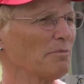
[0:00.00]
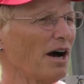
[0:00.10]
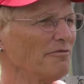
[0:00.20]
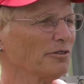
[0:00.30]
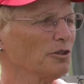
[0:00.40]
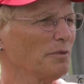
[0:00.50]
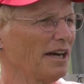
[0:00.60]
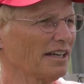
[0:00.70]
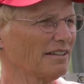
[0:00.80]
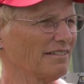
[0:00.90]
mom flew
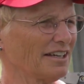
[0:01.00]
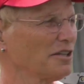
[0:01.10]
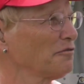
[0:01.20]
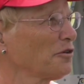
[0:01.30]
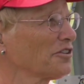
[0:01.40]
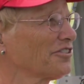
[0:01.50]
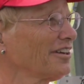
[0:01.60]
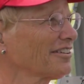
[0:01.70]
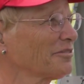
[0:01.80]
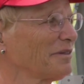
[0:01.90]
back in
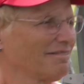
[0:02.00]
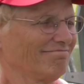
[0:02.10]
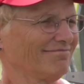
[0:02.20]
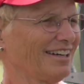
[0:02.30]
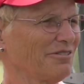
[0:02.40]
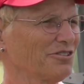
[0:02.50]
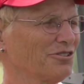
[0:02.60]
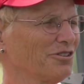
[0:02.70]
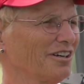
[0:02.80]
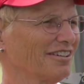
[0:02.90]
1946, but I was
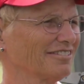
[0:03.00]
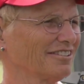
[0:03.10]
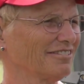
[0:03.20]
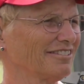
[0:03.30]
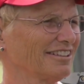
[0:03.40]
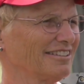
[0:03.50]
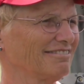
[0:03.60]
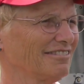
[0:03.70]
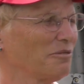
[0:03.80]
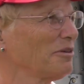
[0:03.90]
too young to really
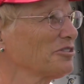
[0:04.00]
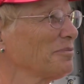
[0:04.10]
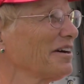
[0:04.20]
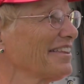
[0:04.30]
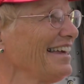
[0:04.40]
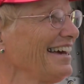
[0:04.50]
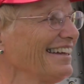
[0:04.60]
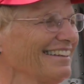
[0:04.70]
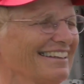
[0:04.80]
know much about that.